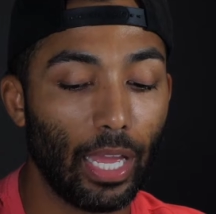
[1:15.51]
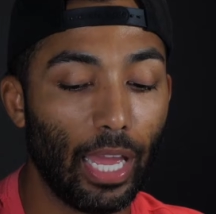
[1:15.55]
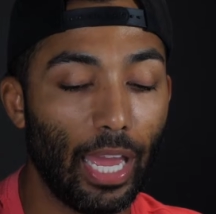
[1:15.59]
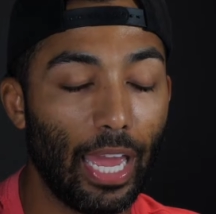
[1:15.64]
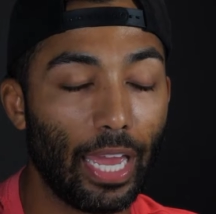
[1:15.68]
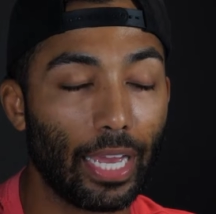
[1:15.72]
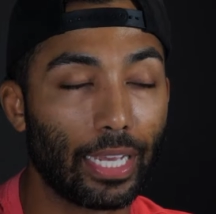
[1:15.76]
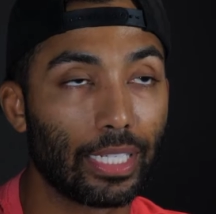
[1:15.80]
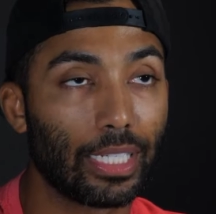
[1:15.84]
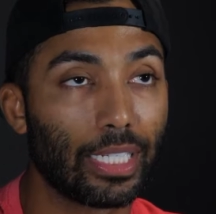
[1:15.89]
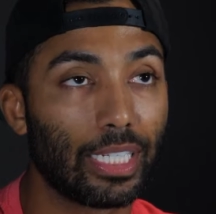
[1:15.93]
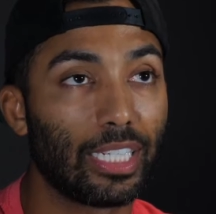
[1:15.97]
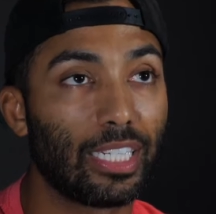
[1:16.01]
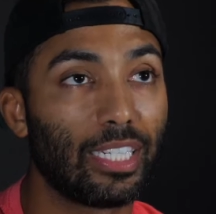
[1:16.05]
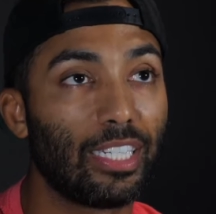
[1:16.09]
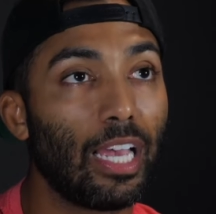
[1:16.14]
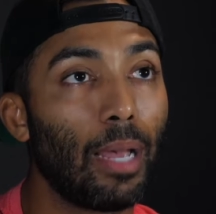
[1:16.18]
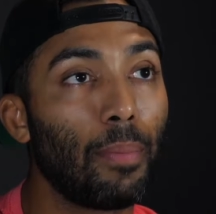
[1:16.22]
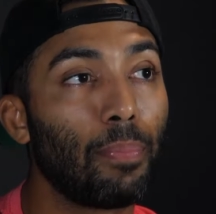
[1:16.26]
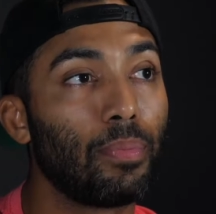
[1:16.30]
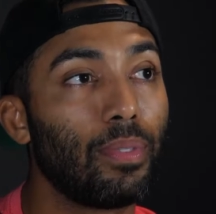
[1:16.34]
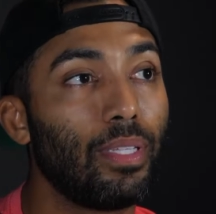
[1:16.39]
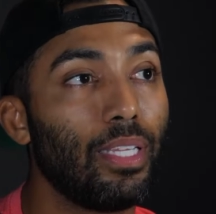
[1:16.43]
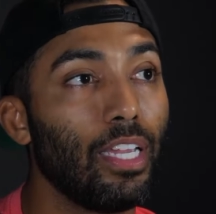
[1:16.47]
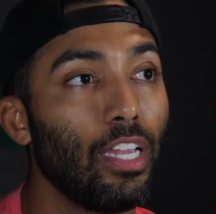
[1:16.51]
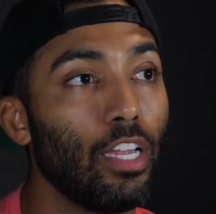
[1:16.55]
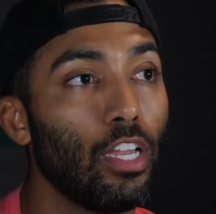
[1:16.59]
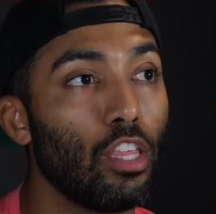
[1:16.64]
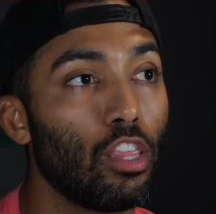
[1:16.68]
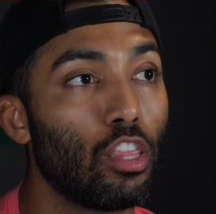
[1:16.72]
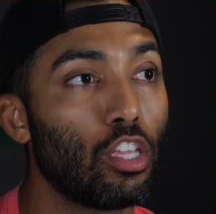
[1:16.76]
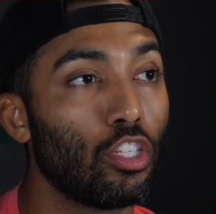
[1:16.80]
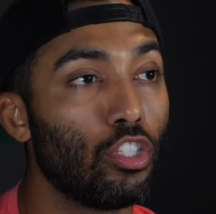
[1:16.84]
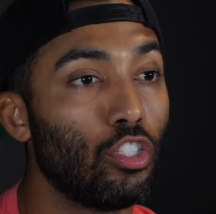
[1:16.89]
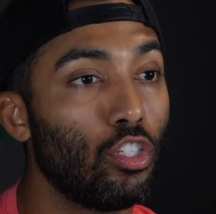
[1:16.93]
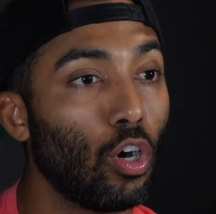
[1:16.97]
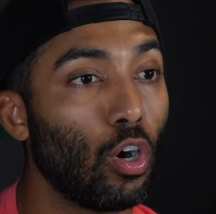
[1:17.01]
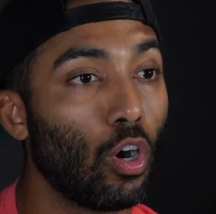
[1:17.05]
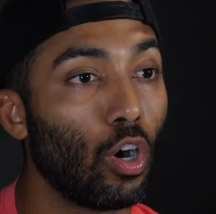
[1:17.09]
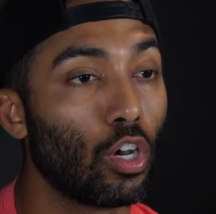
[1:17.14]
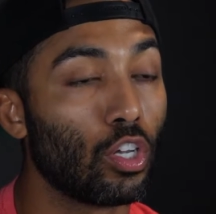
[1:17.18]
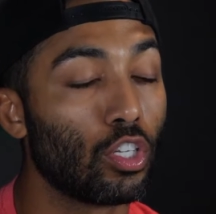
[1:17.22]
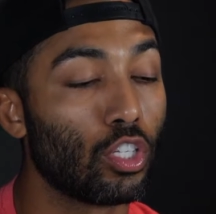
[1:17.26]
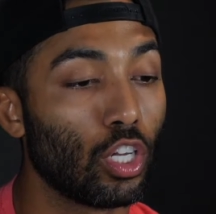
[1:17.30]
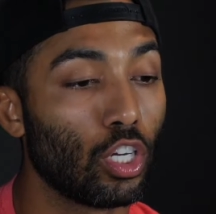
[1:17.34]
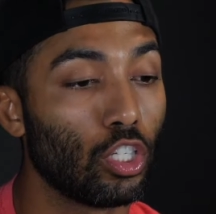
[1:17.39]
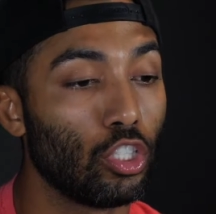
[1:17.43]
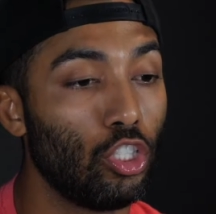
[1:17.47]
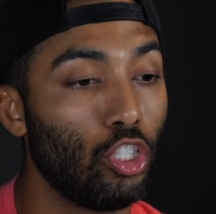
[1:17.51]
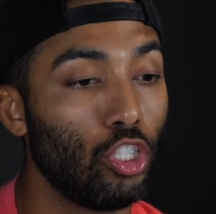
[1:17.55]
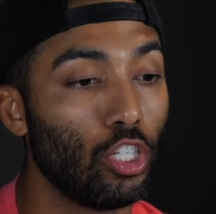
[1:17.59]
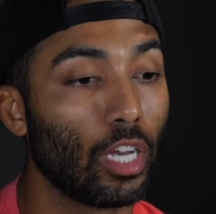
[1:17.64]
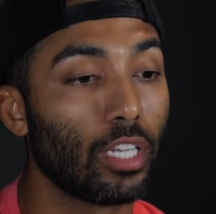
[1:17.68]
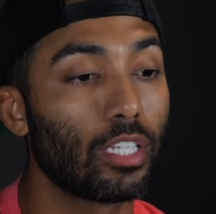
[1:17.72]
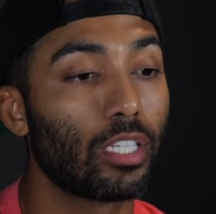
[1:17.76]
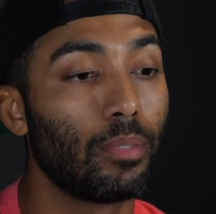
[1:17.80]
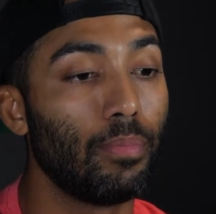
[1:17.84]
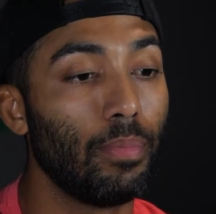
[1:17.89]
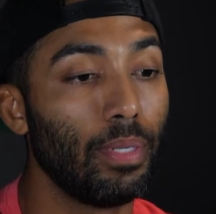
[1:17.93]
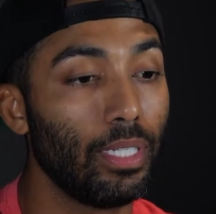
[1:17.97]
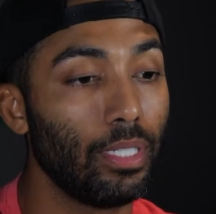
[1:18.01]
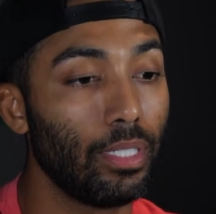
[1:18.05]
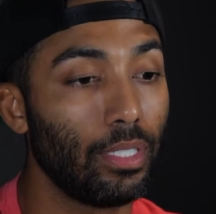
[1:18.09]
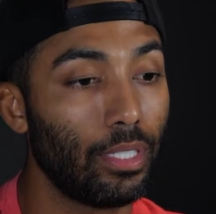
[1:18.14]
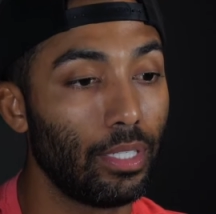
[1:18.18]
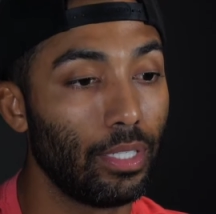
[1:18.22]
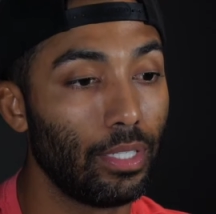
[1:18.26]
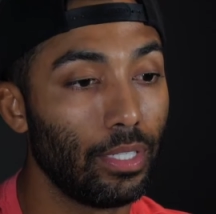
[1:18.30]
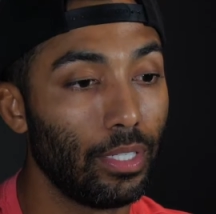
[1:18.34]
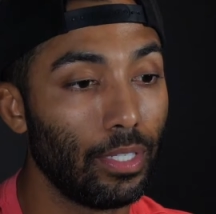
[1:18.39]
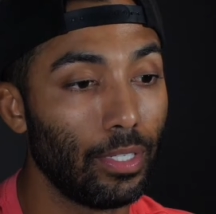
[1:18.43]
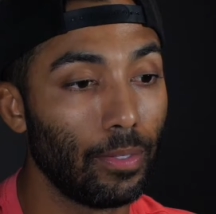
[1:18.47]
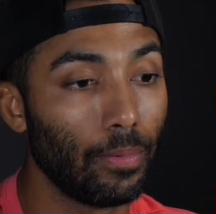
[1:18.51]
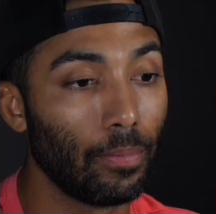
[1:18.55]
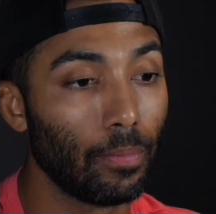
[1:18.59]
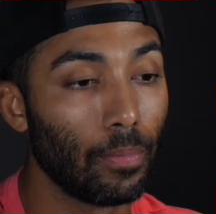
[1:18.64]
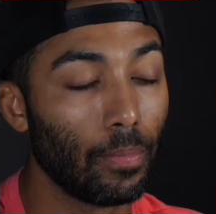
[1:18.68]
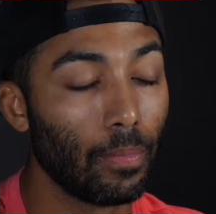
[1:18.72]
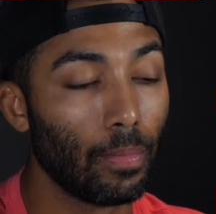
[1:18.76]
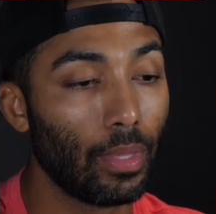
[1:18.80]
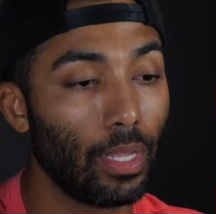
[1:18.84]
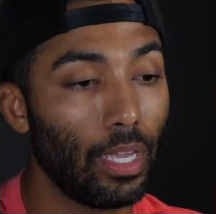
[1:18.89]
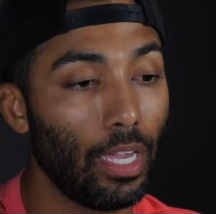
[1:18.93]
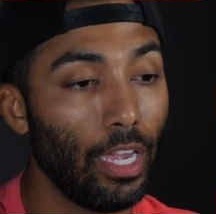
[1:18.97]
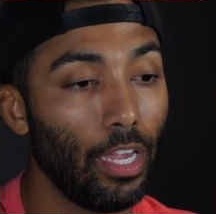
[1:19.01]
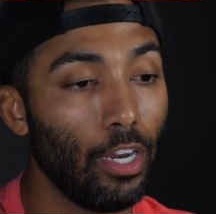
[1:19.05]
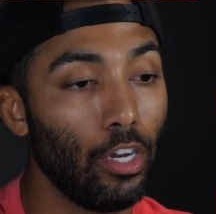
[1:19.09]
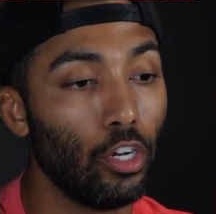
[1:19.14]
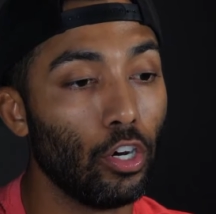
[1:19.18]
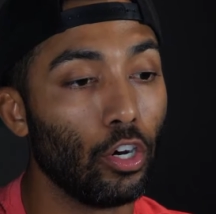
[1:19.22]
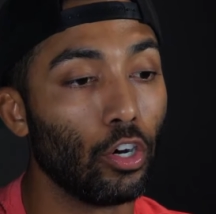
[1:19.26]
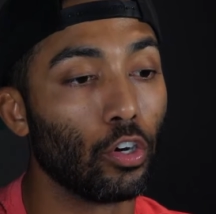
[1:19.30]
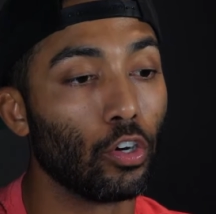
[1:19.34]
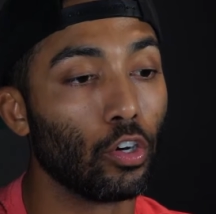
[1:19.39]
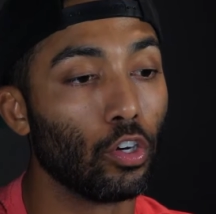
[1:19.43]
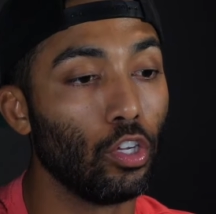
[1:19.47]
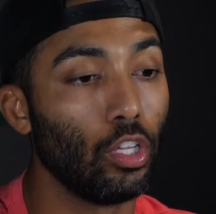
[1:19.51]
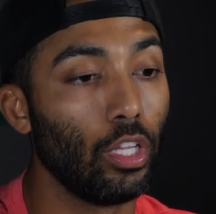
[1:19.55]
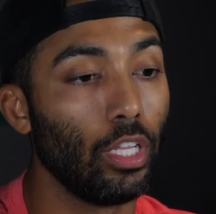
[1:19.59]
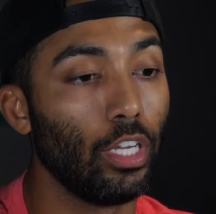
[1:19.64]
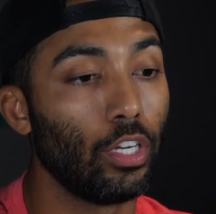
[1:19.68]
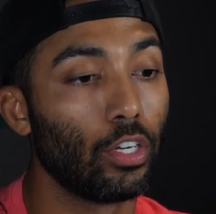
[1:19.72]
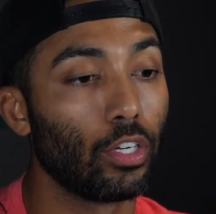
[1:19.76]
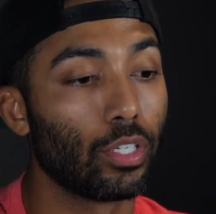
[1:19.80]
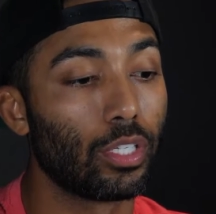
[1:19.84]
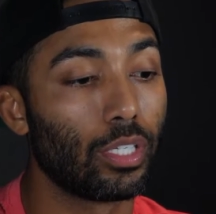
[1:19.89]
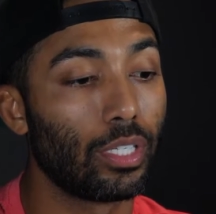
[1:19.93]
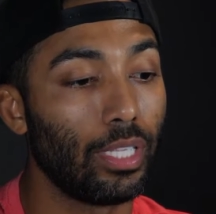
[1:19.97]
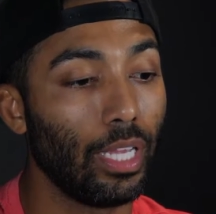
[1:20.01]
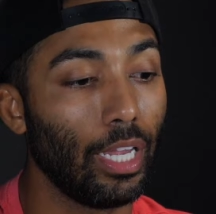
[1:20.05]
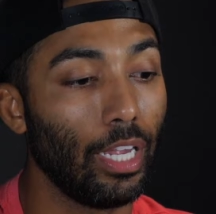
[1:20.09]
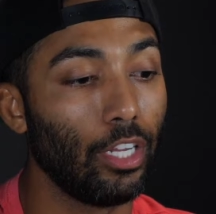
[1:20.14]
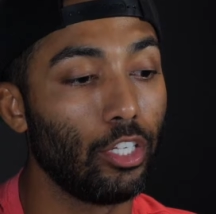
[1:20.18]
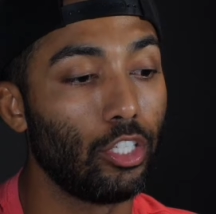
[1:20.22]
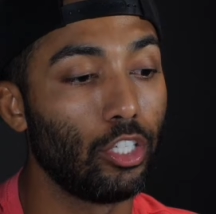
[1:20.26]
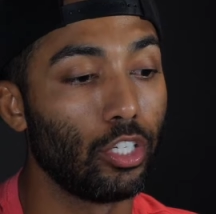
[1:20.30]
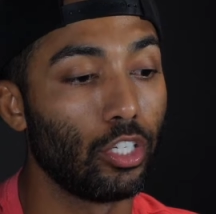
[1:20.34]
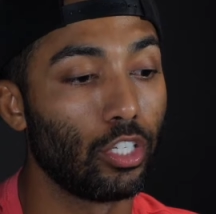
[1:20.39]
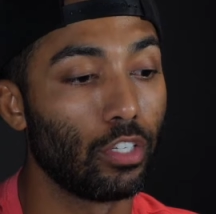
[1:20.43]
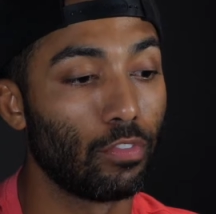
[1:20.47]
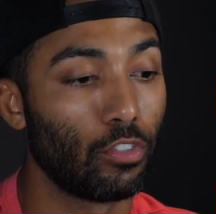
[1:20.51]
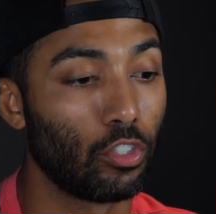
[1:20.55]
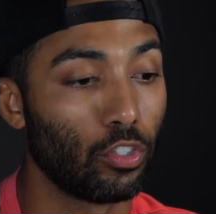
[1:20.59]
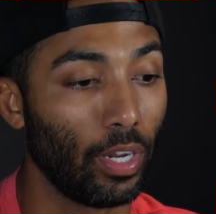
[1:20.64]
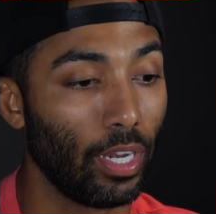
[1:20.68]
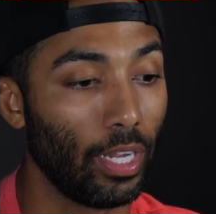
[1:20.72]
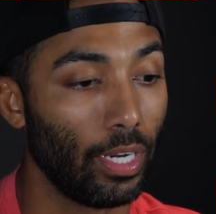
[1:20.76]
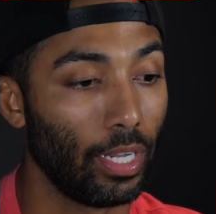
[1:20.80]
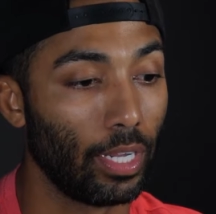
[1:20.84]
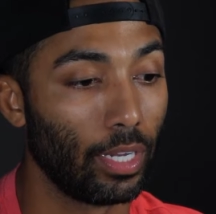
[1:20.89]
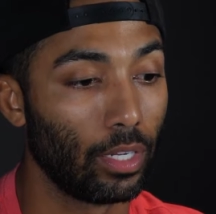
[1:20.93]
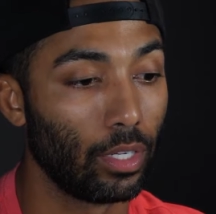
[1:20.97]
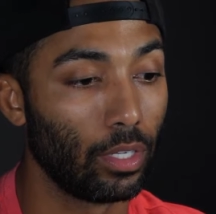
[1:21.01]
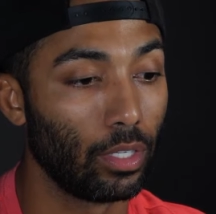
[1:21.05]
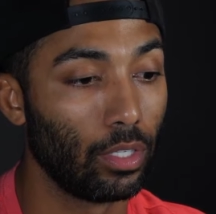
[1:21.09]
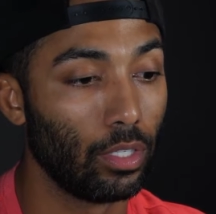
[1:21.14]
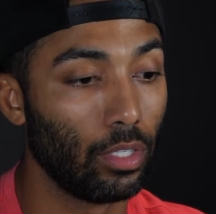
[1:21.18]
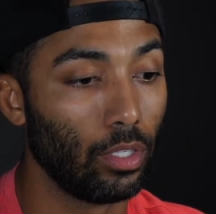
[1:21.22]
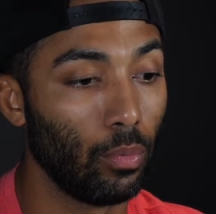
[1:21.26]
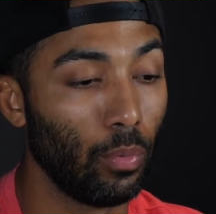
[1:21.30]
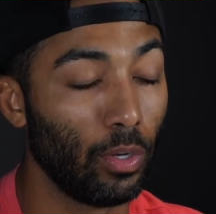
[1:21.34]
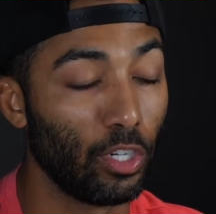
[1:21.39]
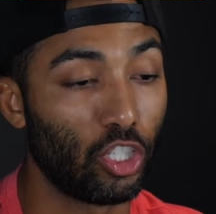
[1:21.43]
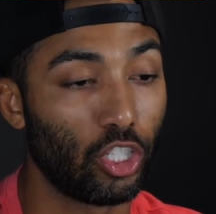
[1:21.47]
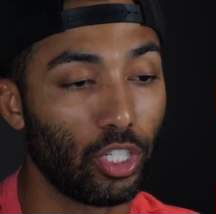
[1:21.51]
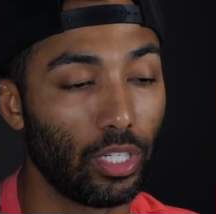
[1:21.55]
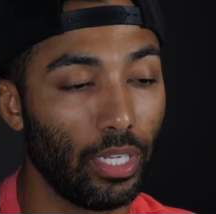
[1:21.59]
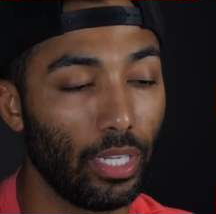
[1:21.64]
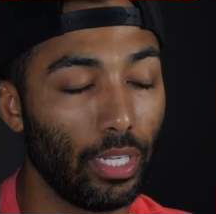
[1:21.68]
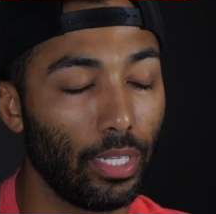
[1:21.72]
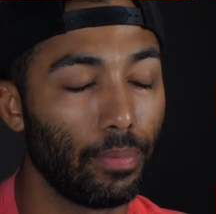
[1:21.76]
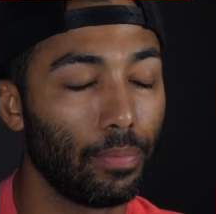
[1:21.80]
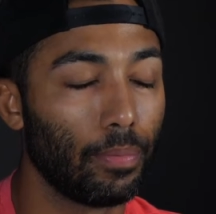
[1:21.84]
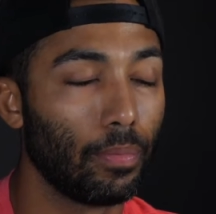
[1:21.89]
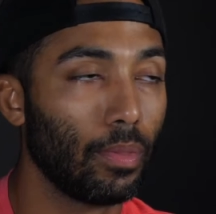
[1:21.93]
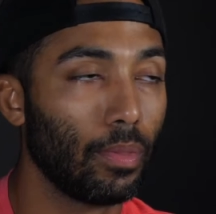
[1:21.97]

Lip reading: accepting the dog's adjustment in earlier stages of training, which